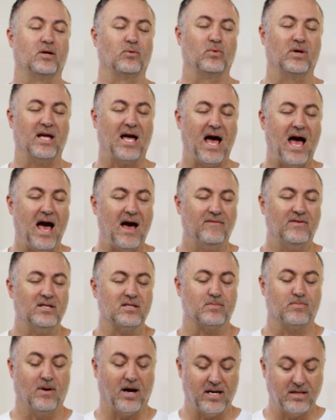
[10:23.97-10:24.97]
And we have
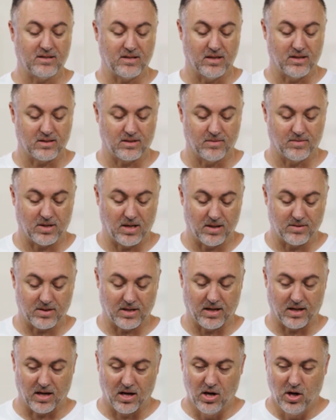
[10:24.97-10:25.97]
this mindset sometimes
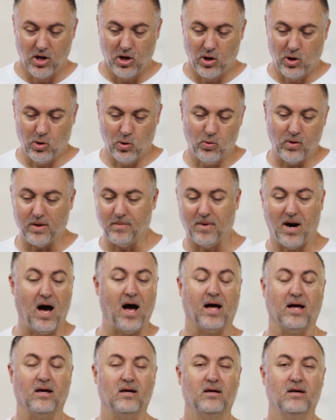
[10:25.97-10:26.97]
like, Who am
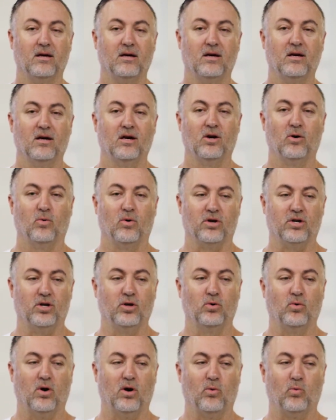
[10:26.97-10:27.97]
I? Well,
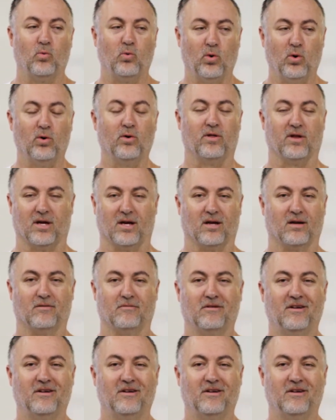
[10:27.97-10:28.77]
you are worthy.